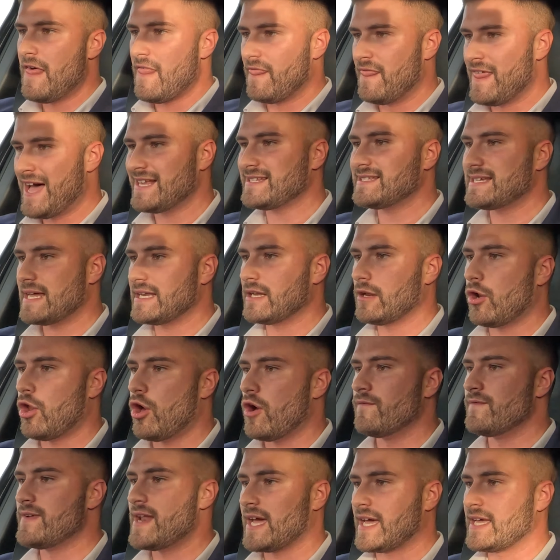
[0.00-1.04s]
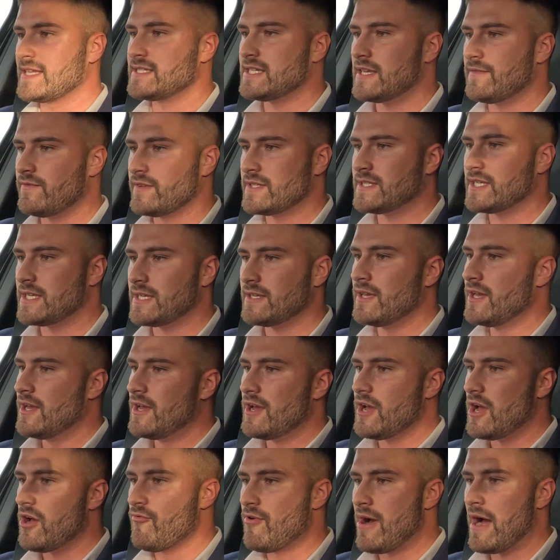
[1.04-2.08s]
That's had a lot of negativity
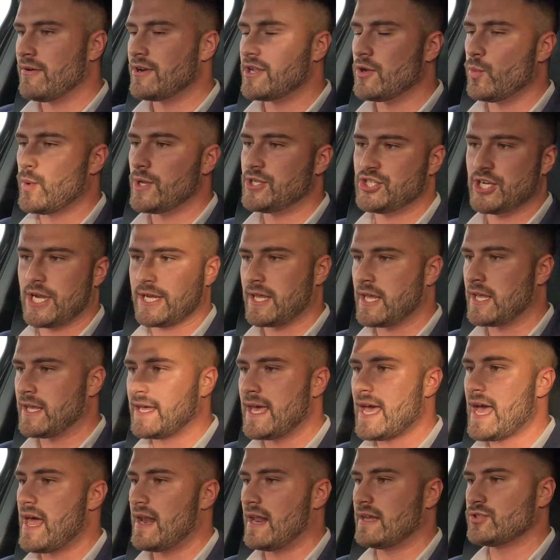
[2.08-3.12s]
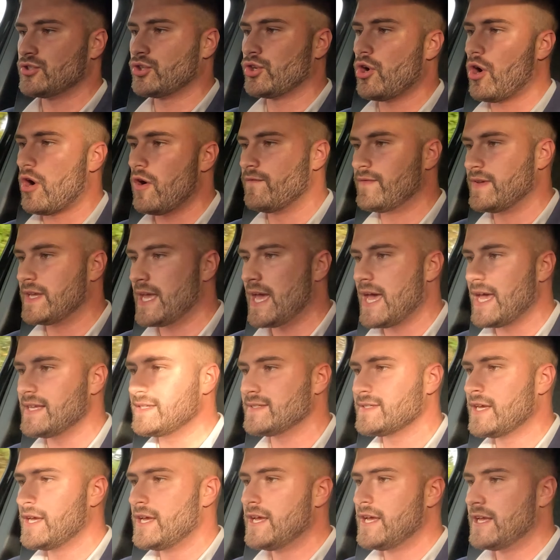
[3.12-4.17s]
around it, which I can get. It hasn't got a
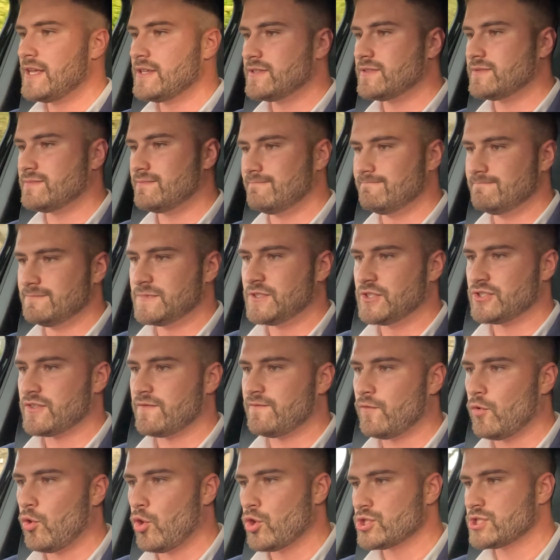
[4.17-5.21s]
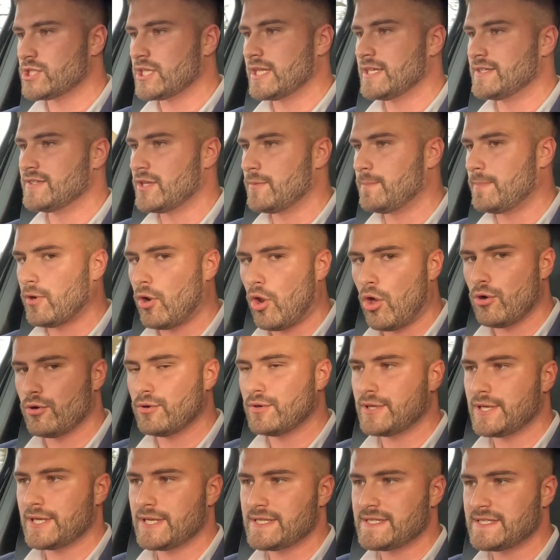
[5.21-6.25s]
V8. Does a 4-cylinder
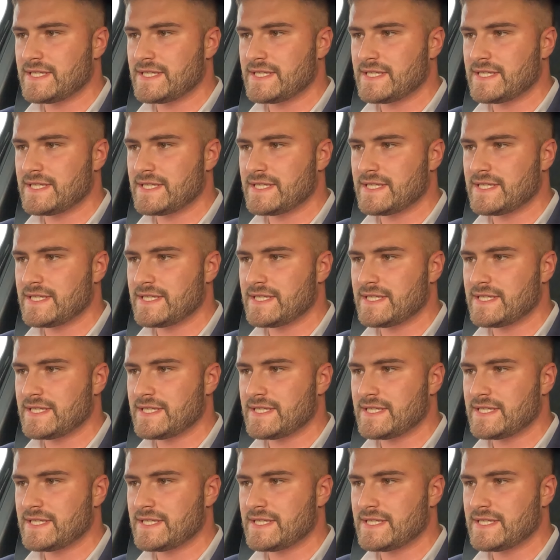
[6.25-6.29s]
belong in a